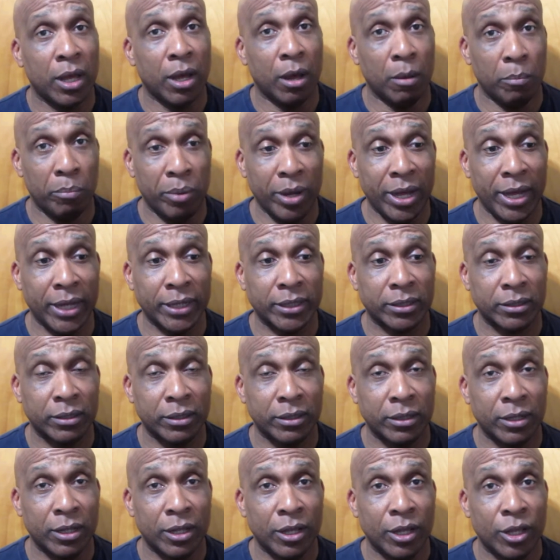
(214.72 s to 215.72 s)
but
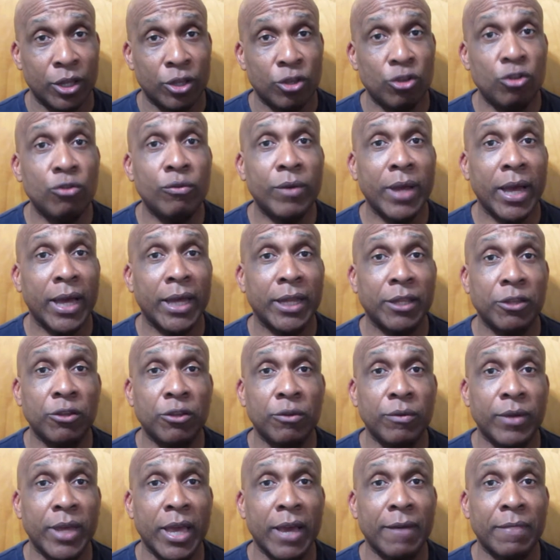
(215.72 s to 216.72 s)
you got
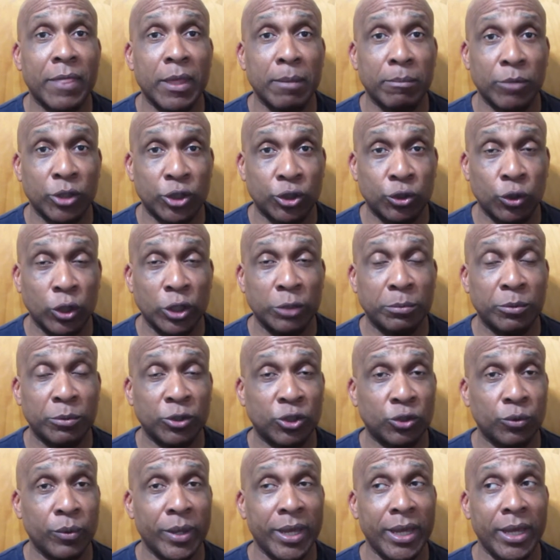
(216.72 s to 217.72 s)
you give them a choice
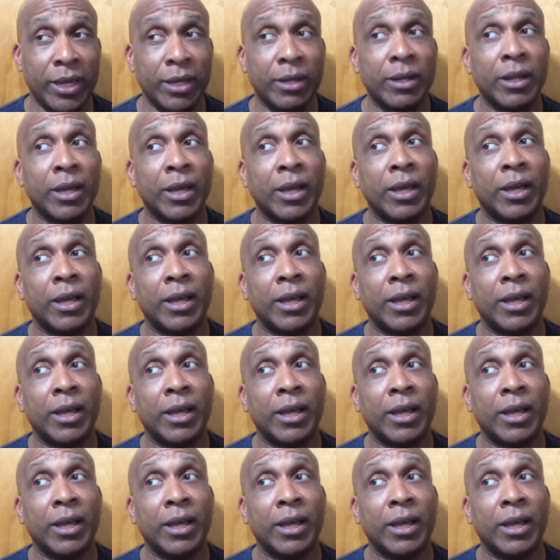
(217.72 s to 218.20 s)
between